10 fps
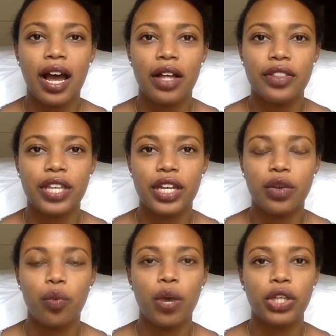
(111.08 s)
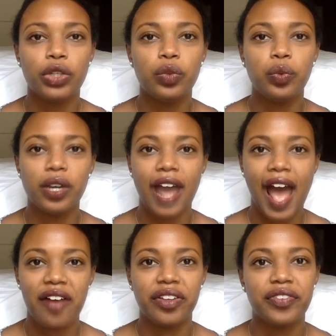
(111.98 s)
than what you would
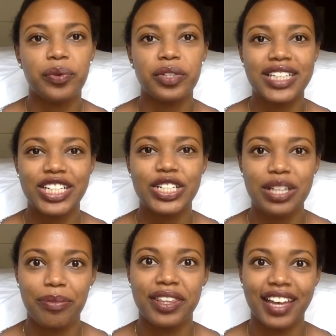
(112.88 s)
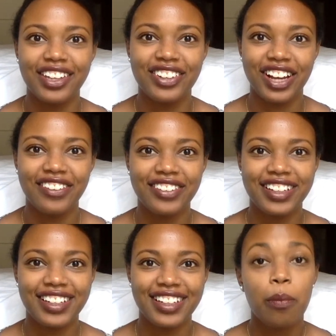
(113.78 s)
have if you were teaching something that you love.
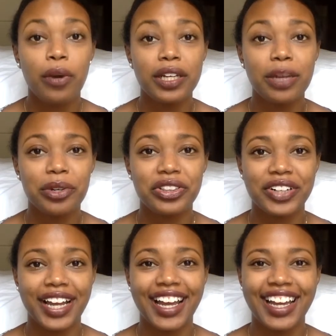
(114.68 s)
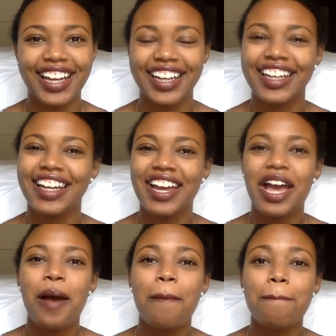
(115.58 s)
Point number 3,
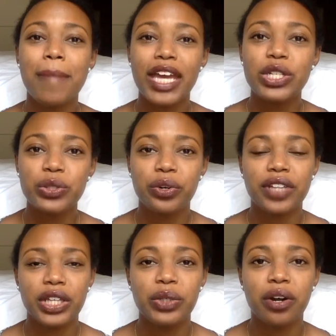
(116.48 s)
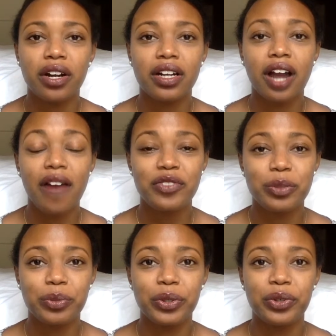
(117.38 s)
make sure that you are
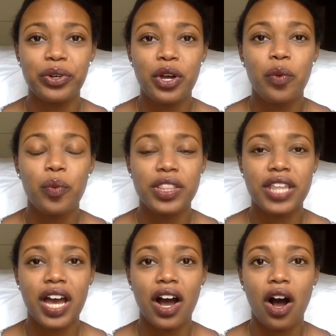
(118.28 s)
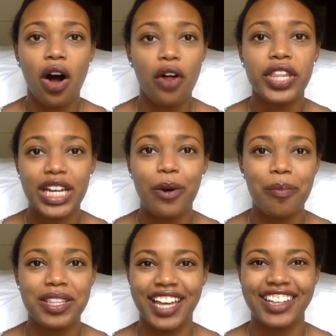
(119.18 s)
comfortable with all the
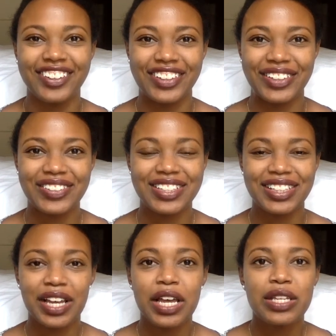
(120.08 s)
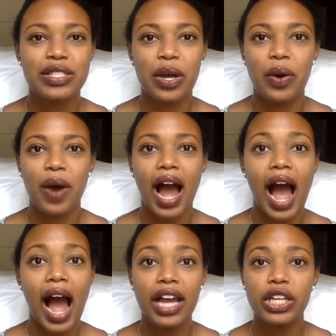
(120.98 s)
equipment that you use. So
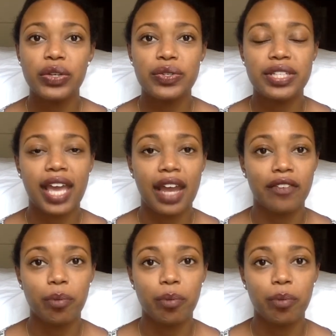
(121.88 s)
I use Canva